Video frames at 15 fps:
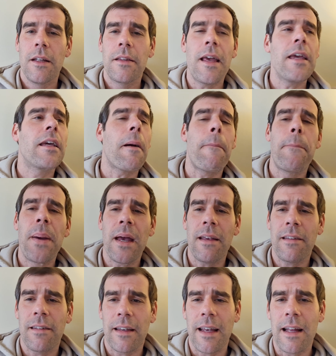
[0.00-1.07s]
take a
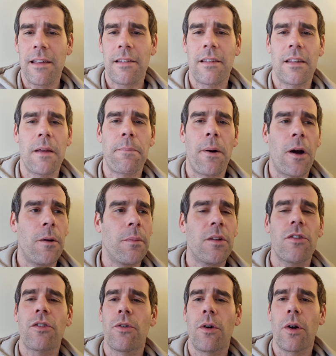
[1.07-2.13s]
piss against the
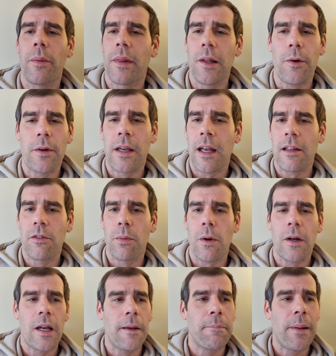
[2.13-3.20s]
department store with little kids
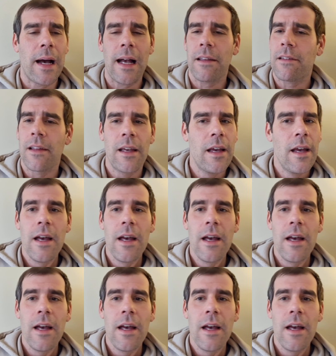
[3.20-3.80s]
walking past,